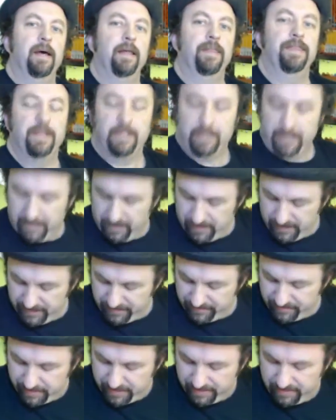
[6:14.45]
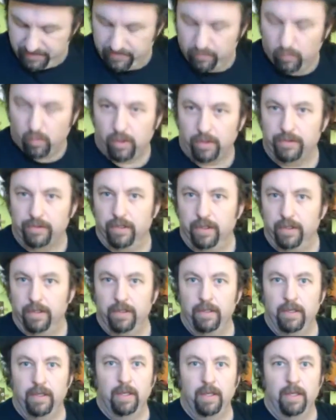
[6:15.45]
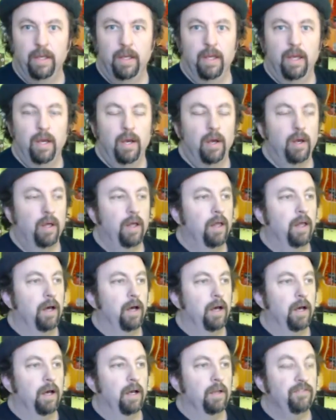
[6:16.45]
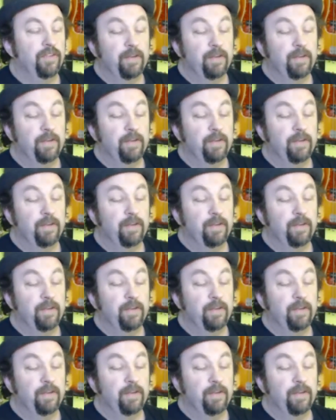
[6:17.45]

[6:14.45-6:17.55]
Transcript: I think that needs to be worked on.